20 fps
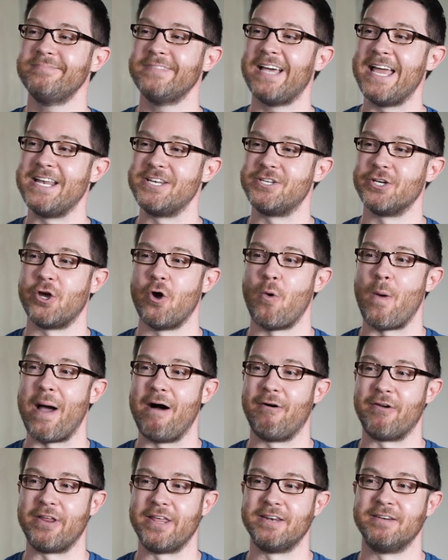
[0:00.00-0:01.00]
and to go
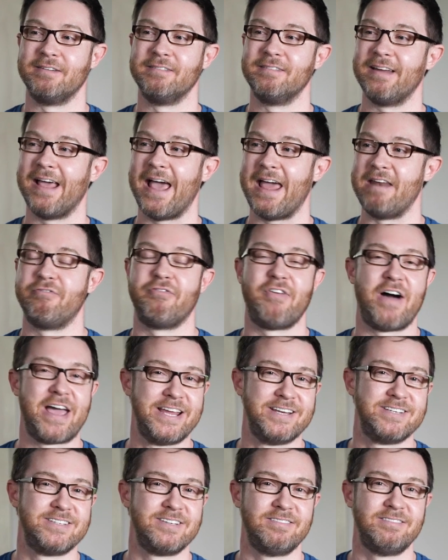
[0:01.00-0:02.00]
out and
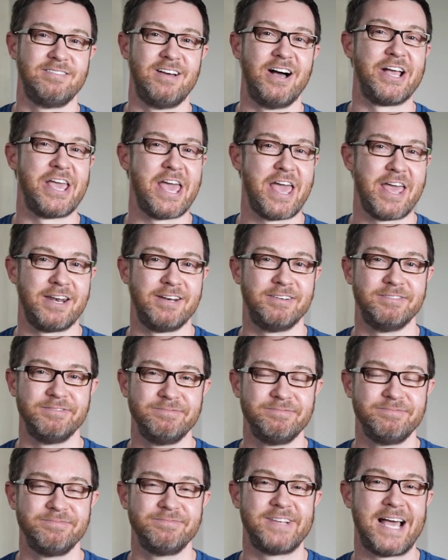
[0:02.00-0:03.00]
fight again
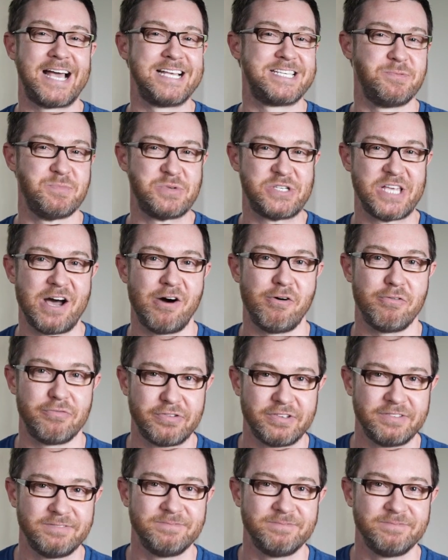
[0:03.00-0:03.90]
as himself.